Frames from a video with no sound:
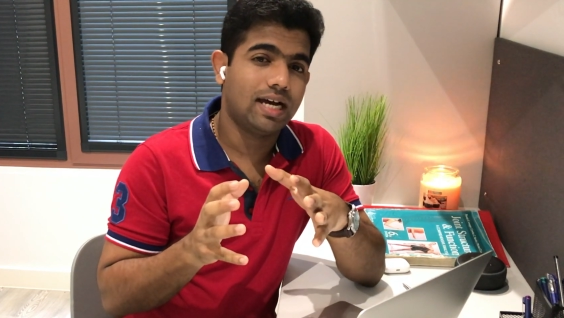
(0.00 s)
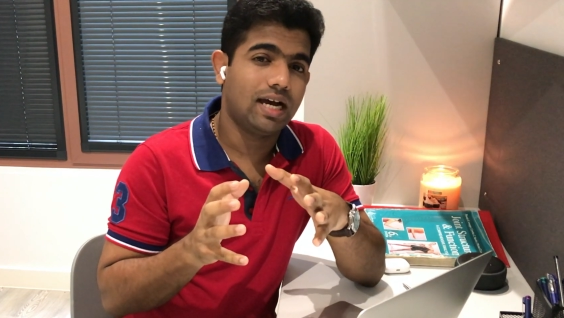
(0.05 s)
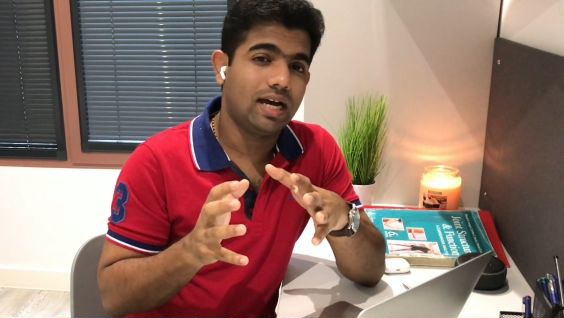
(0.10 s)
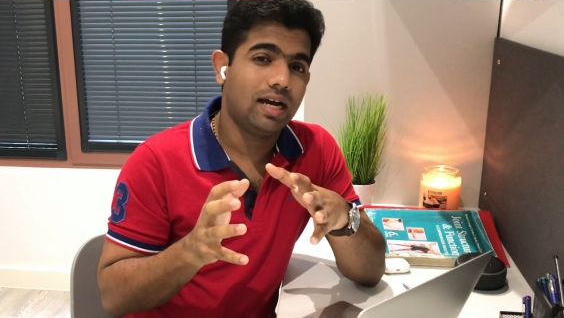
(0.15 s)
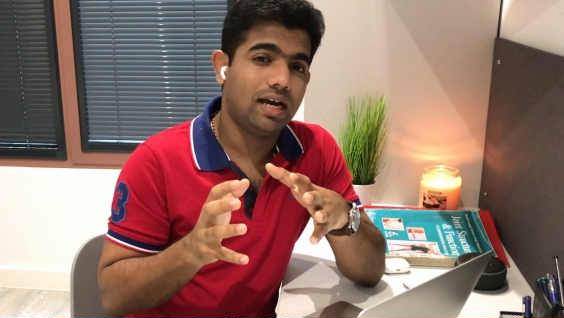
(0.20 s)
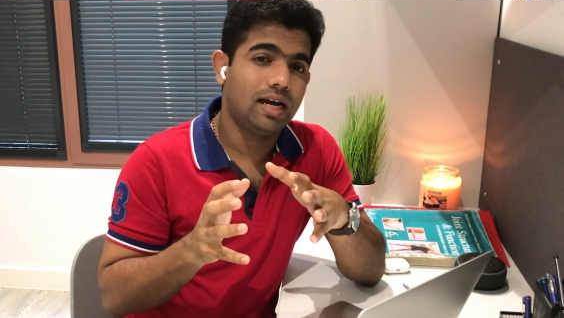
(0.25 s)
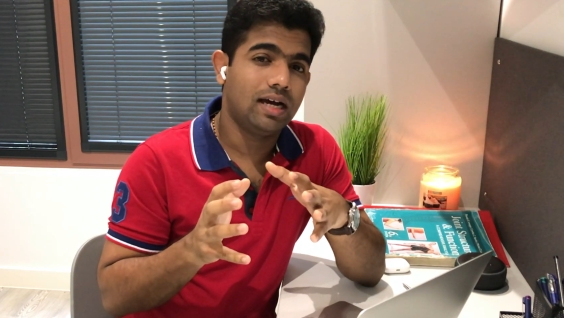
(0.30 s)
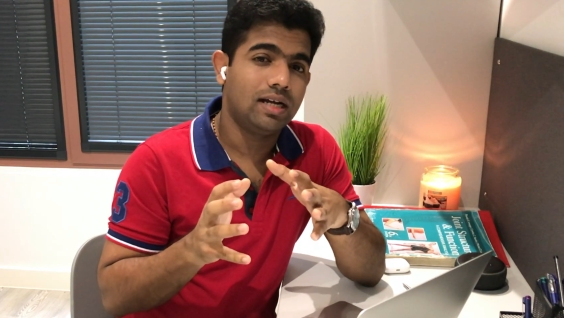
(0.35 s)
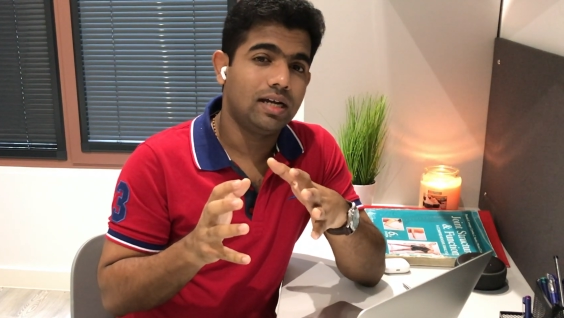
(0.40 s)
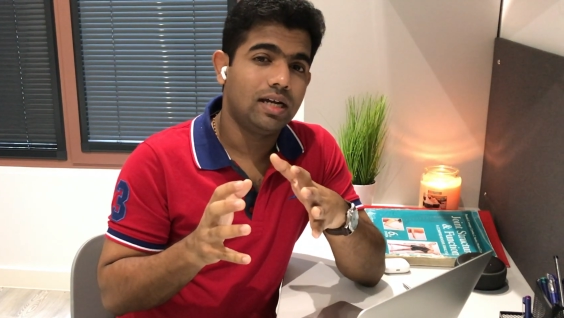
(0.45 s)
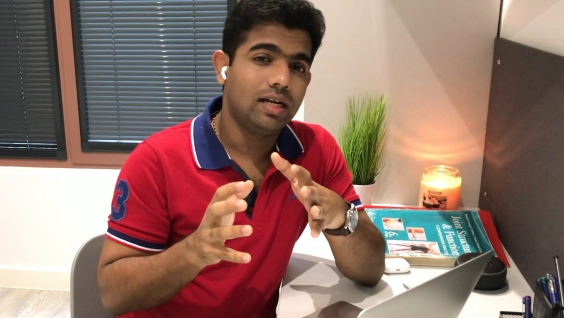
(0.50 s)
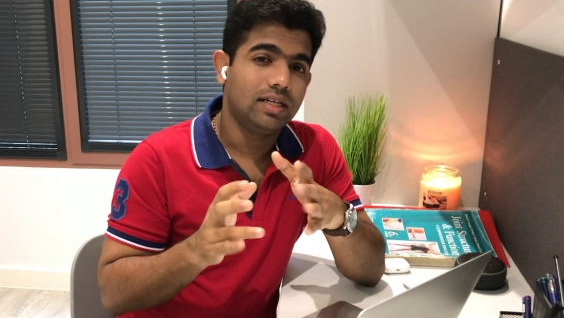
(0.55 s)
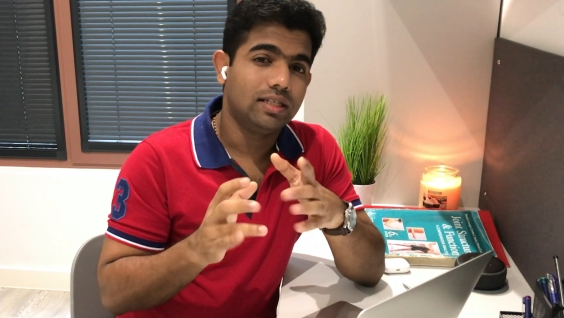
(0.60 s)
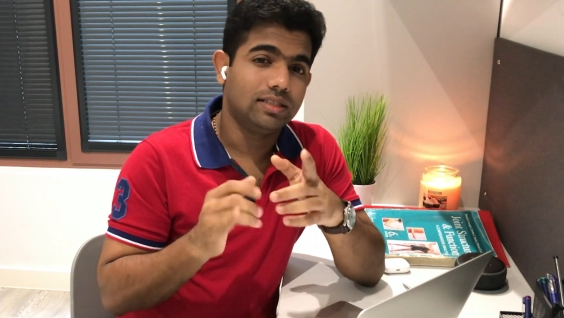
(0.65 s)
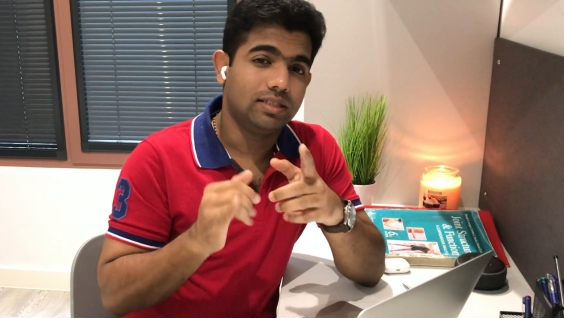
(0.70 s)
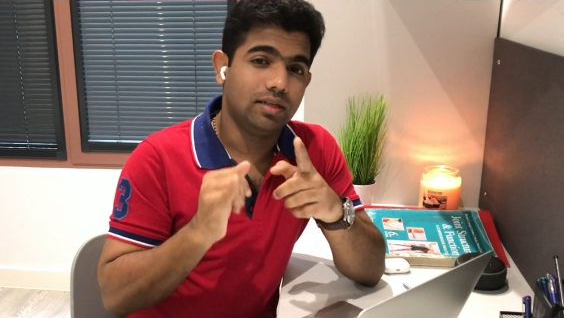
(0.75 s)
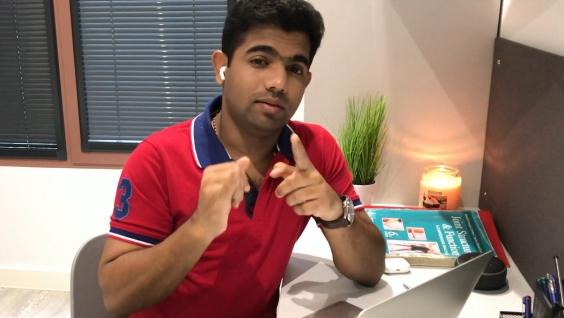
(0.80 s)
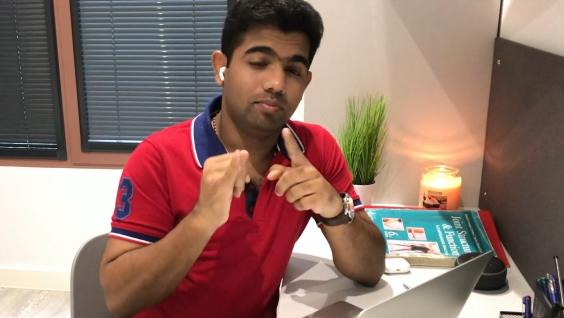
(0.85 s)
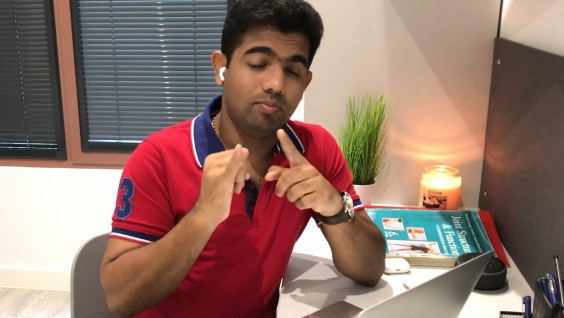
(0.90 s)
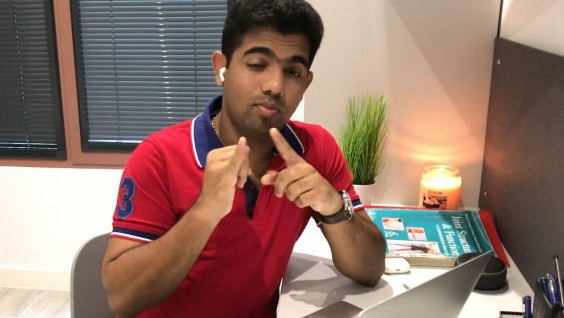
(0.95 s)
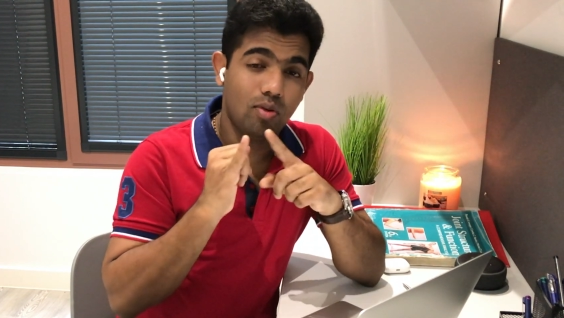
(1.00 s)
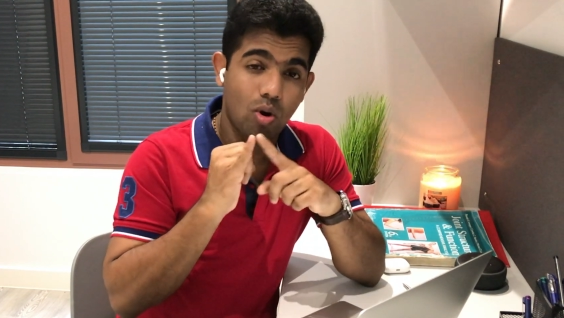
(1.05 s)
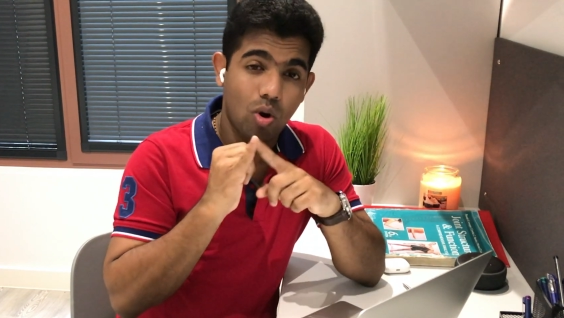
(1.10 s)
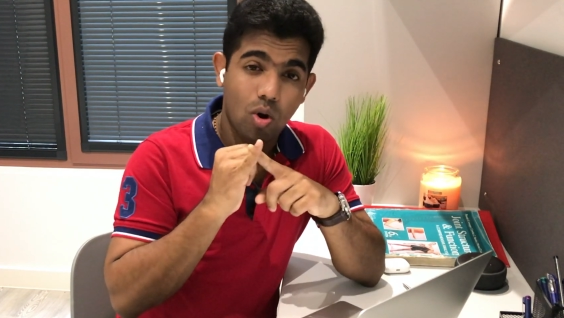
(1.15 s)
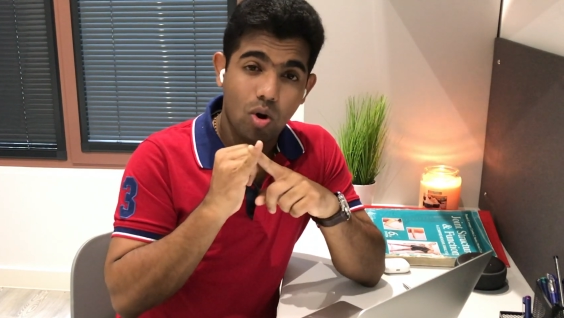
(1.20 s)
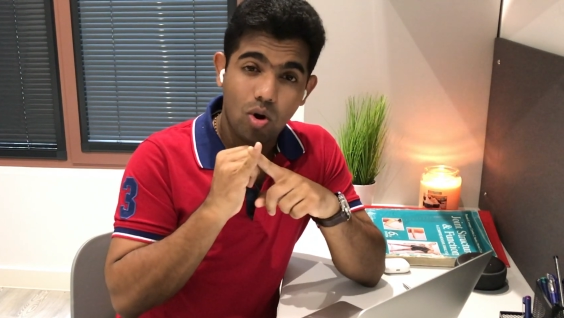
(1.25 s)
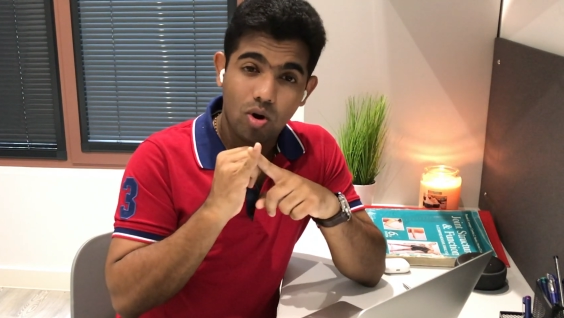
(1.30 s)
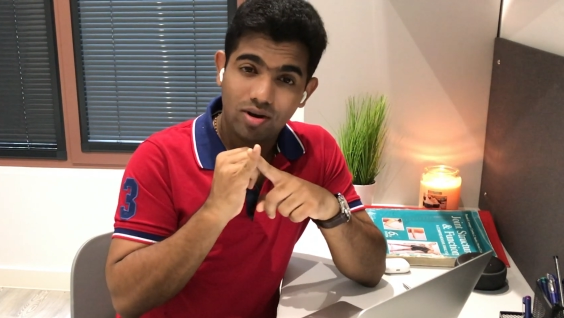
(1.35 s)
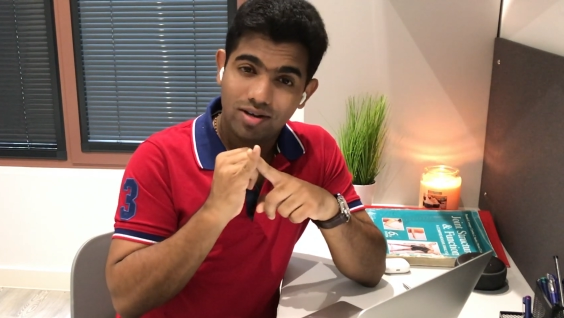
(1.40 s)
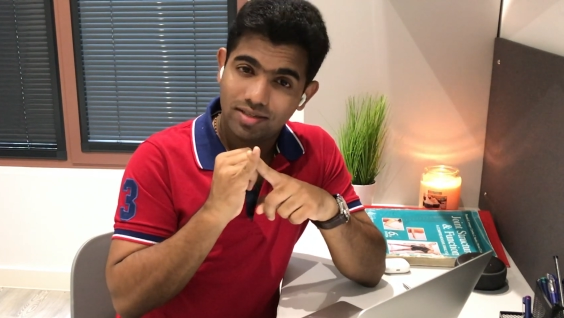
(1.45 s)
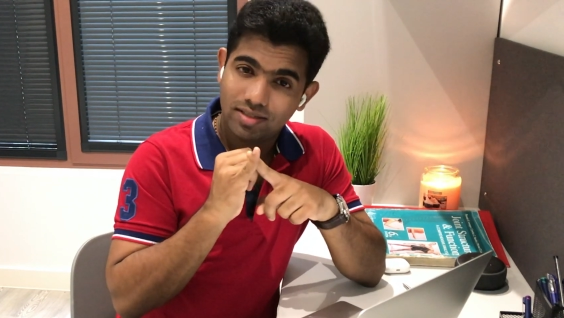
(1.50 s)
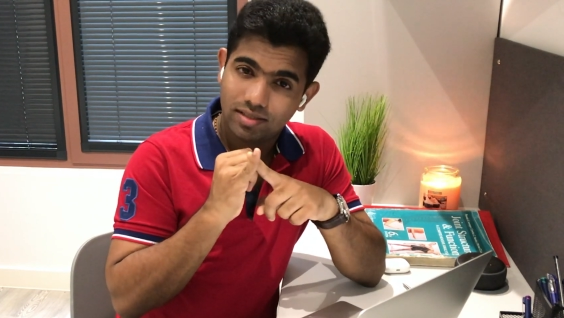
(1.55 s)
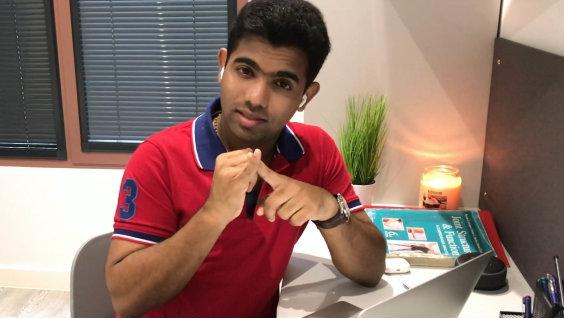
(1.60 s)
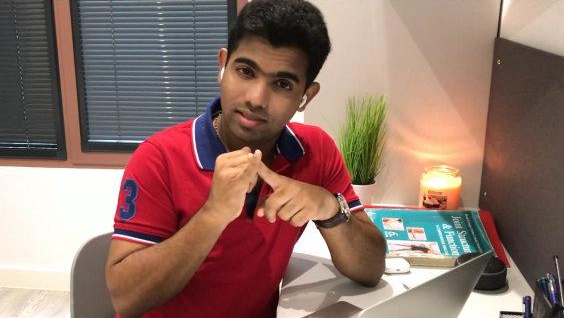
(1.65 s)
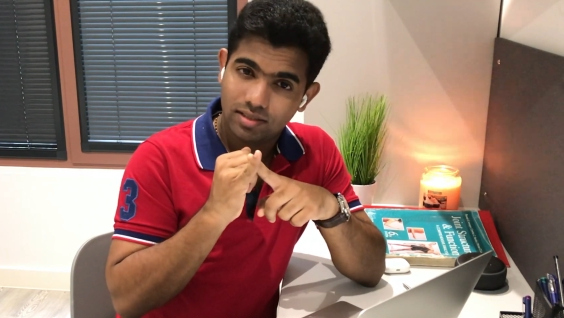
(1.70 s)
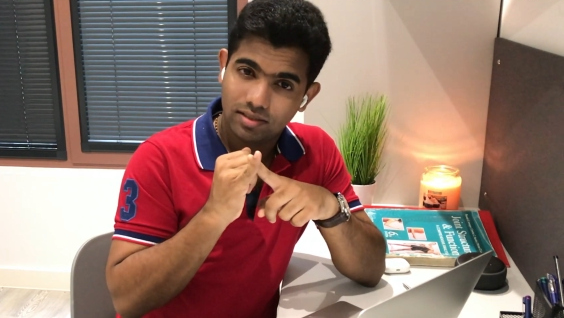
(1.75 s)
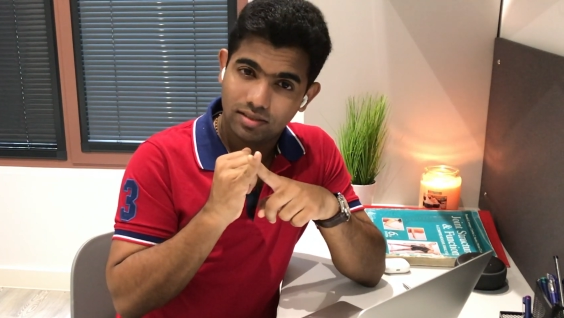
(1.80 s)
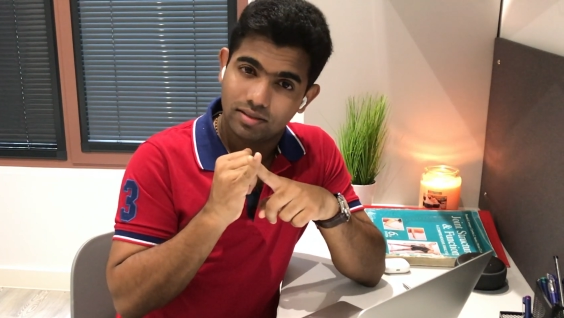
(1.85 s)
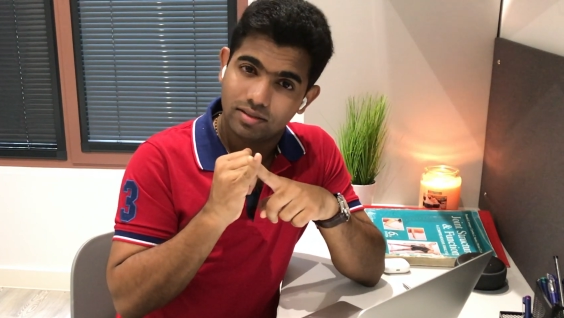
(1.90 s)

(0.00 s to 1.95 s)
are the bones,